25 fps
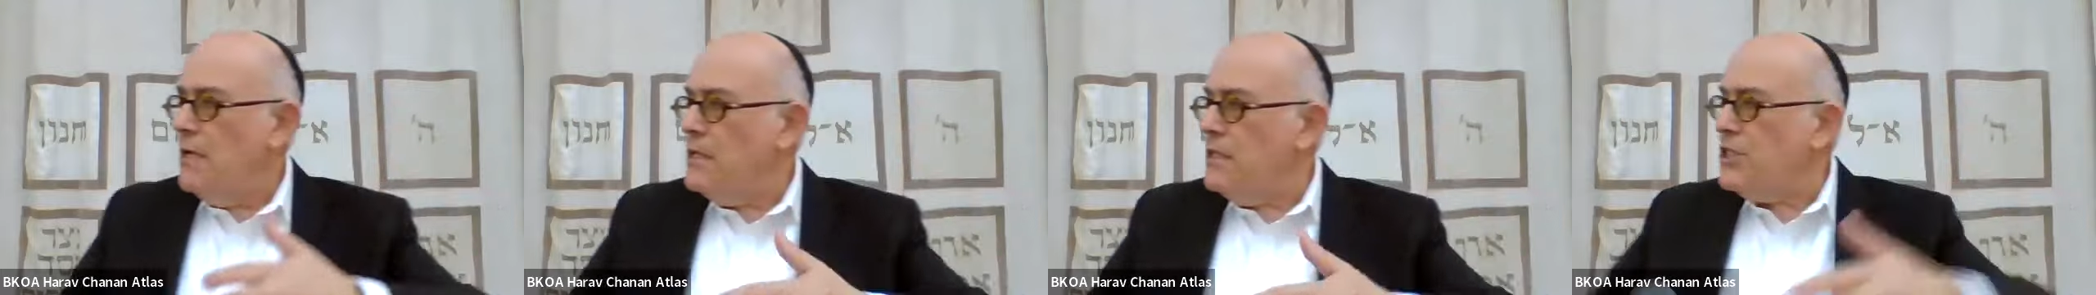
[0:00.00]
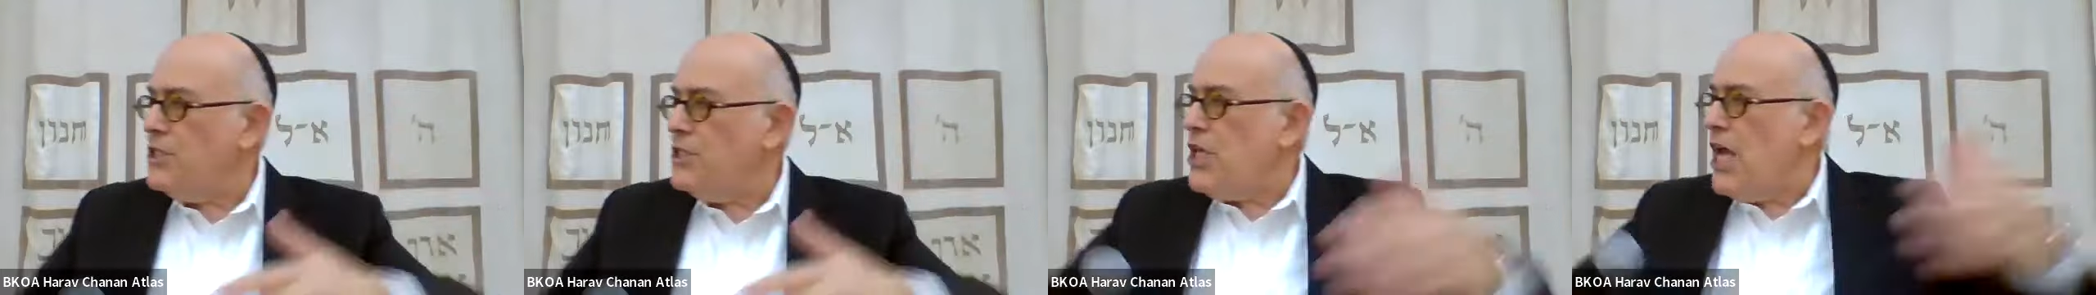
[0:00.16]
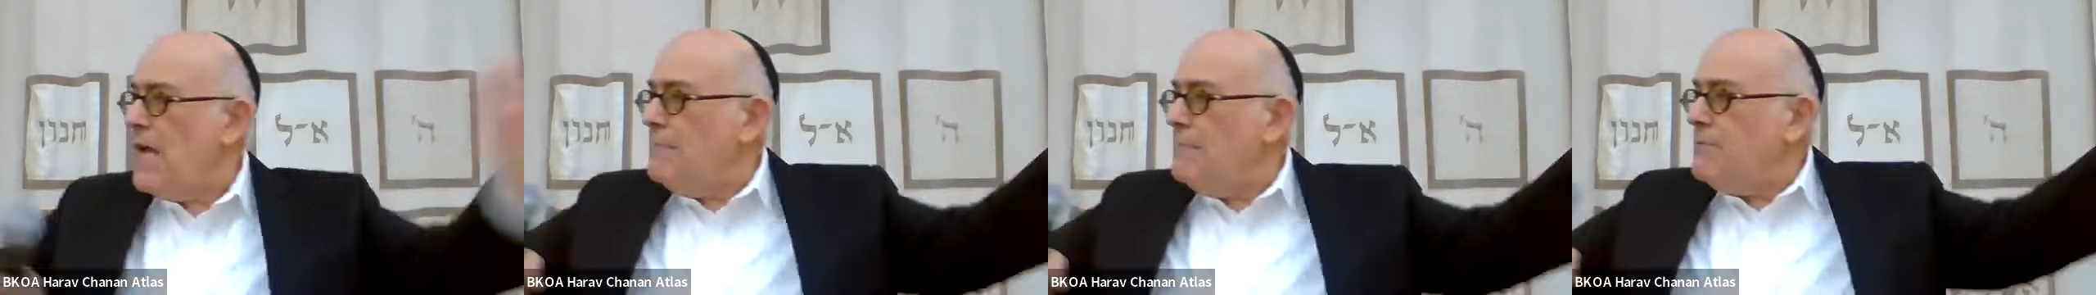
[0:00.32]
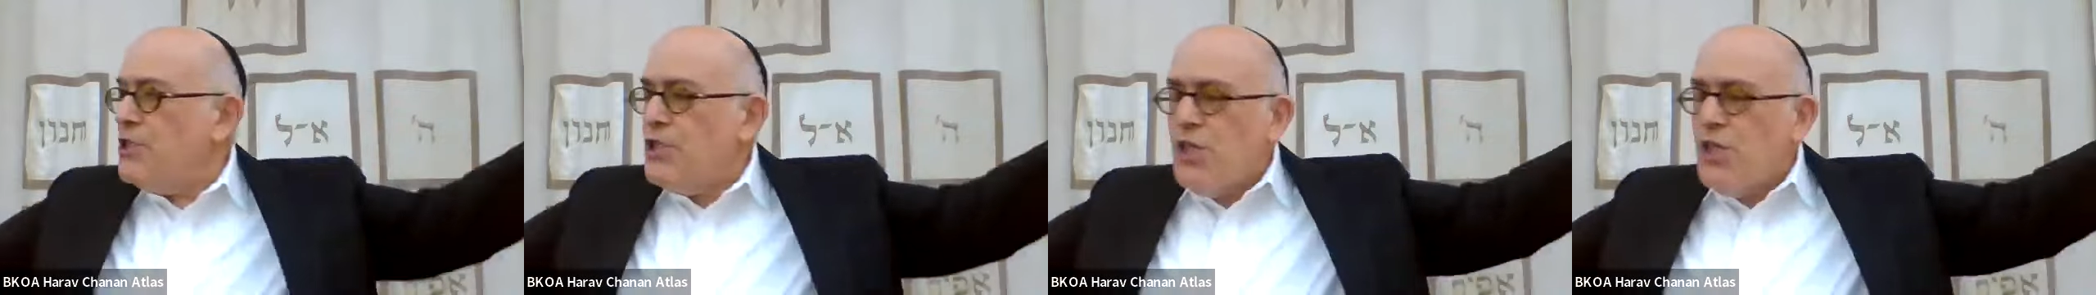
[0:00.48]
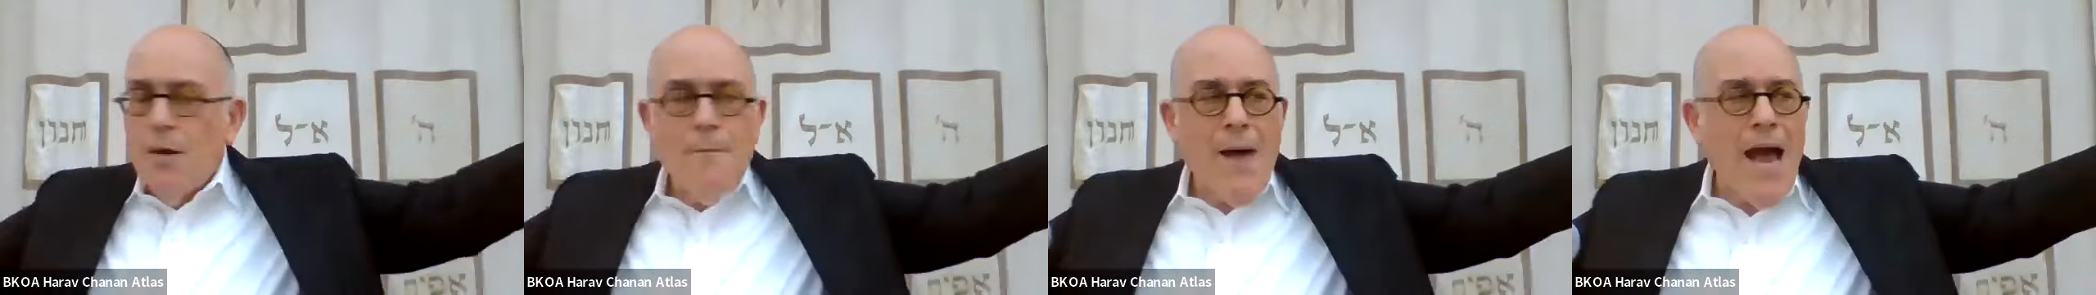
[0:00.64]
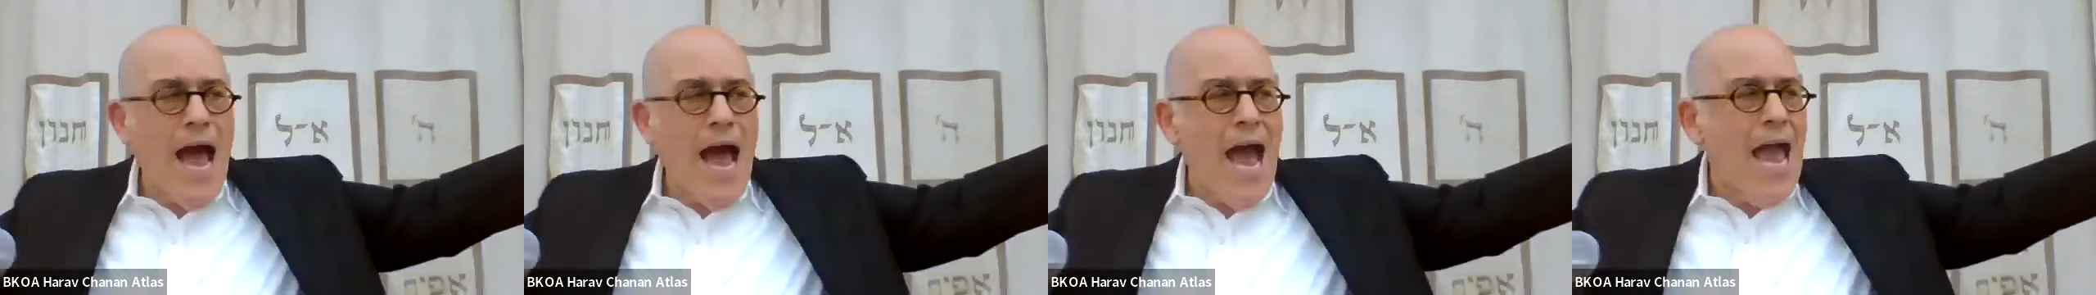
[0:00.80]
l'shem
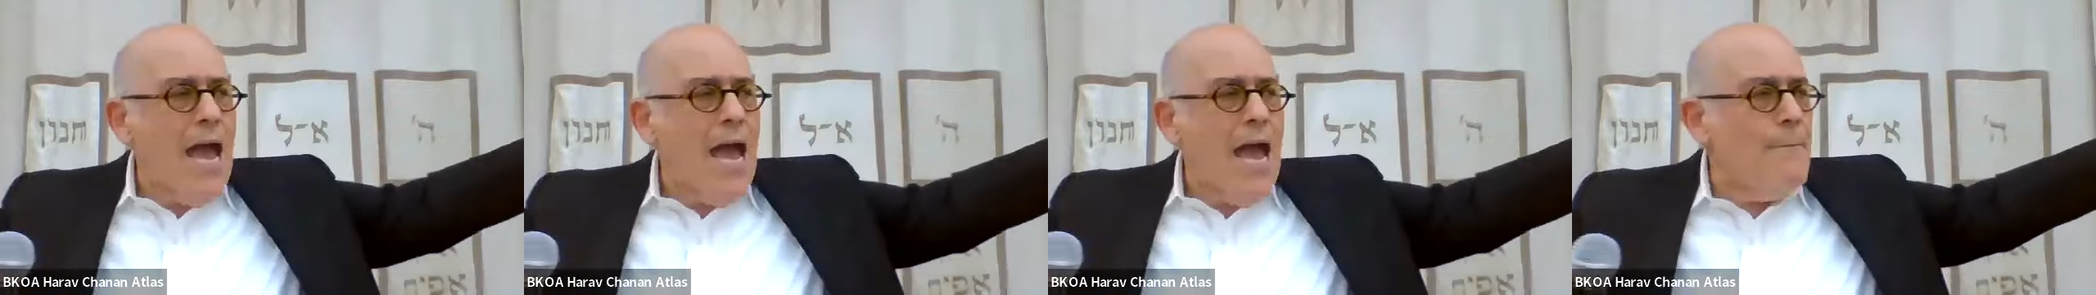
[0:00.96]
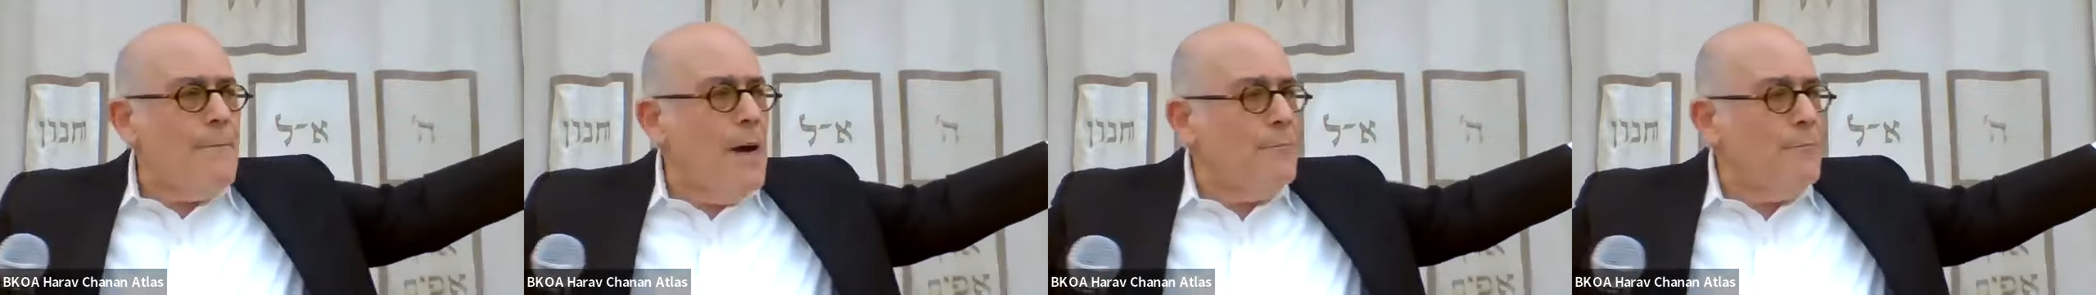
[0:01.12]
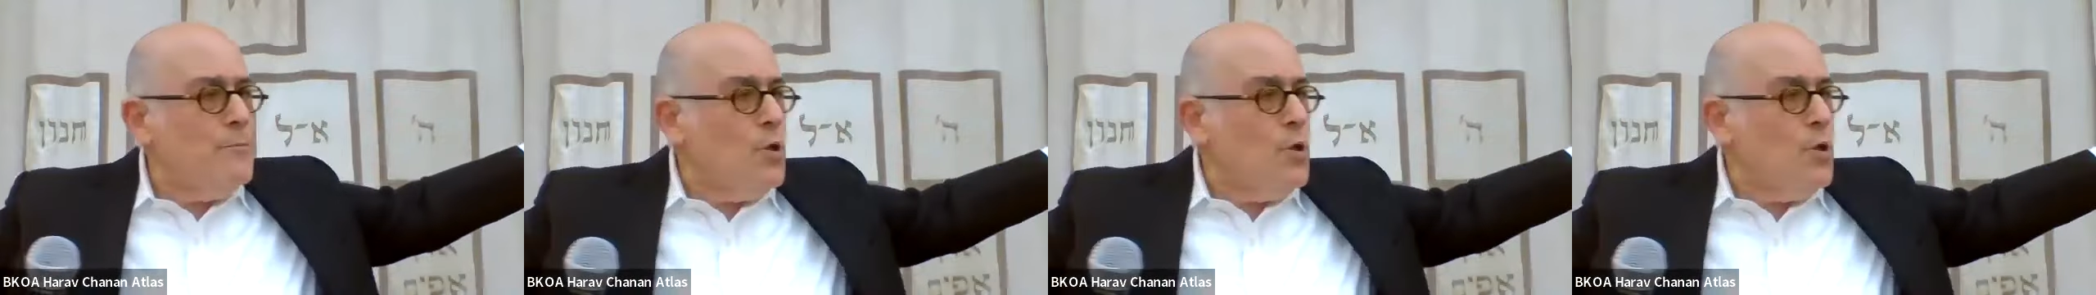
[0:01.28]
shamayim,